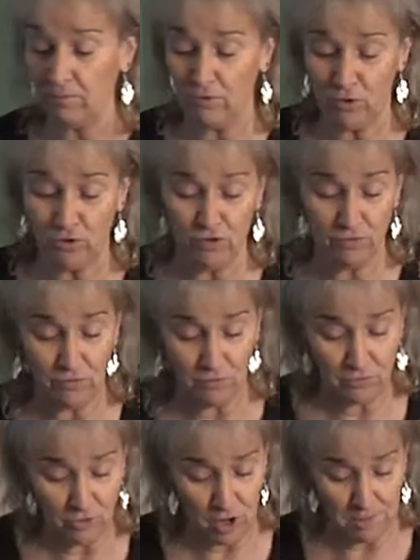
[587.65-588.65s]
version
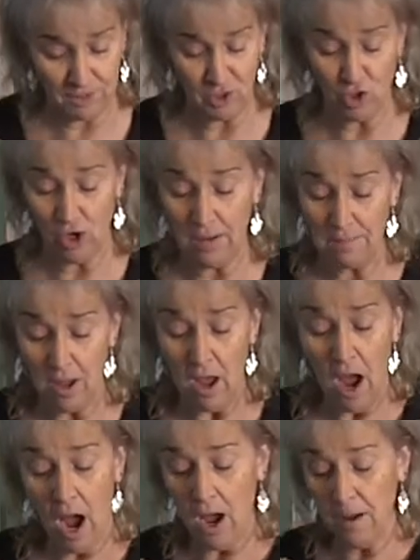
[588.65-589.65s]
from Stop and Shop.
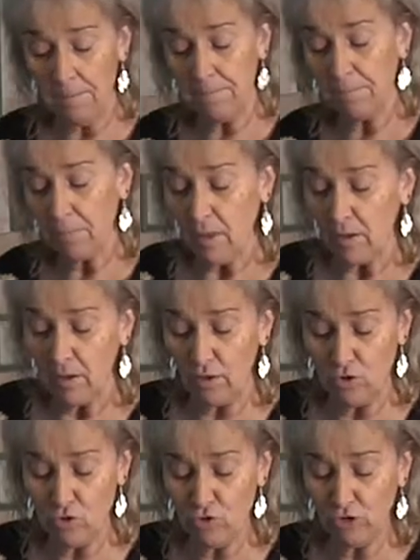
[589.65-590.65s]
Um,
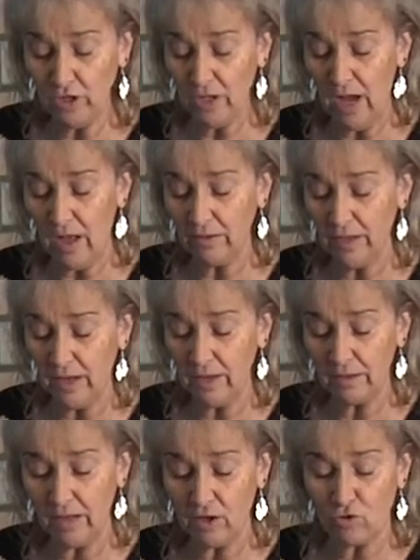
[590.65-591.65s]
usually I'll
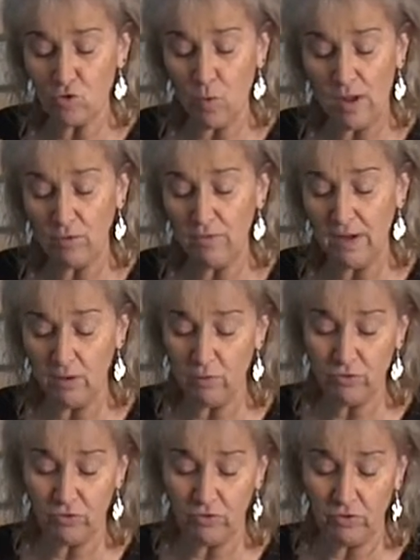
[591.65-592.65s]
get like a 12
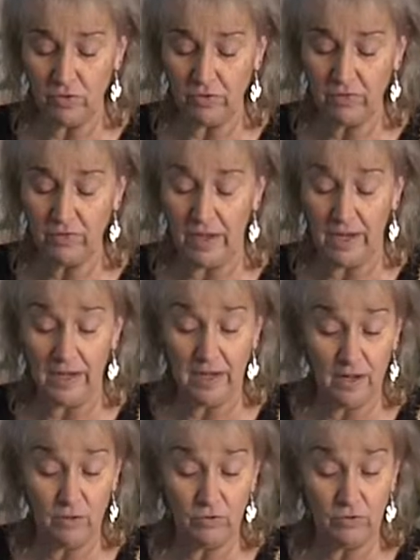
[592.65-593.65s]
ounce. This is the 8
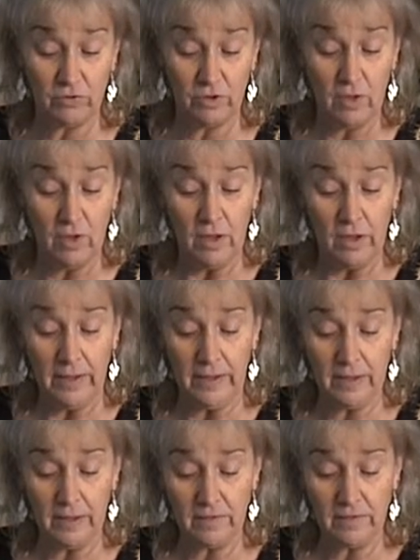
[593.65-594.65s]
ounce.
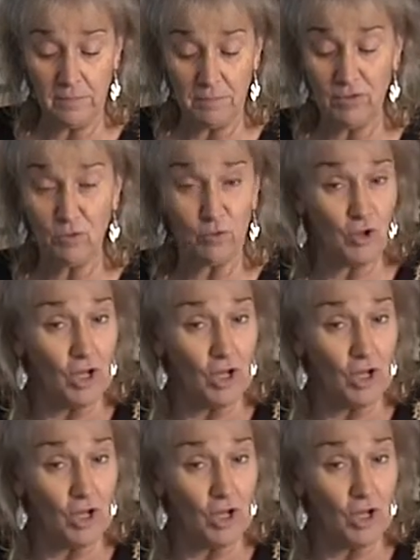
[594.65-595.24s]
And um, this was